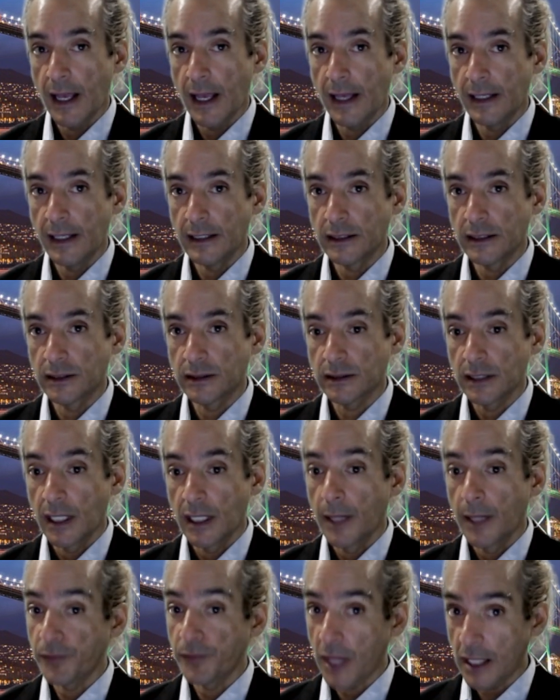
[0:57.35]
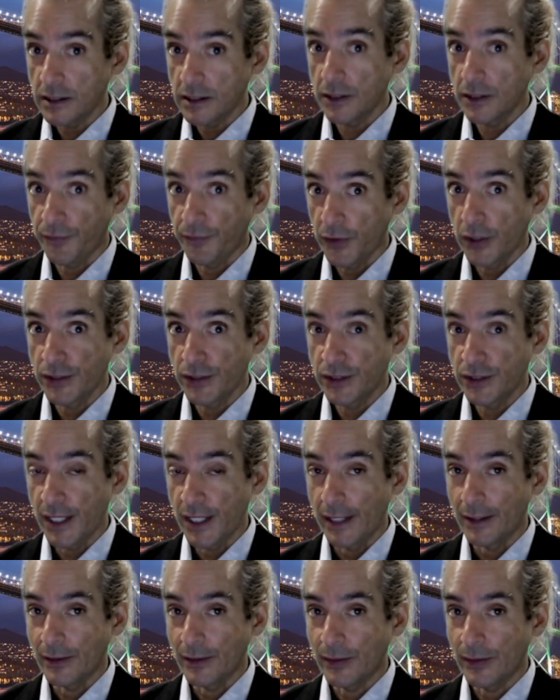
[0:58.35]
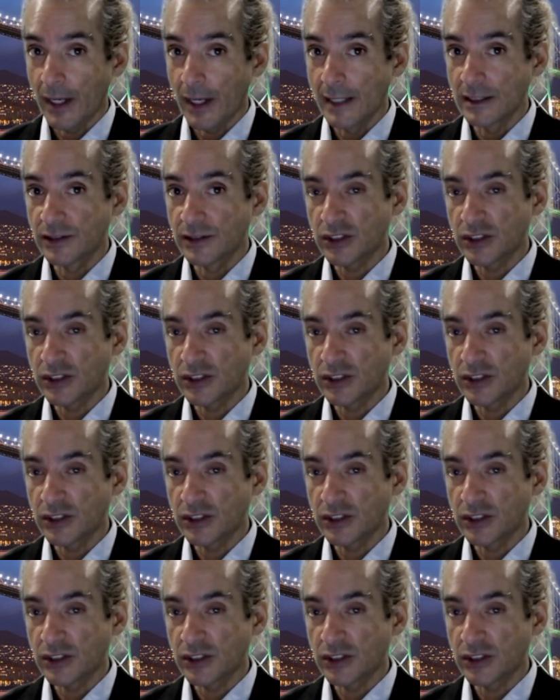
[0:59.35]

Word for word: and it's that's the first thing, right?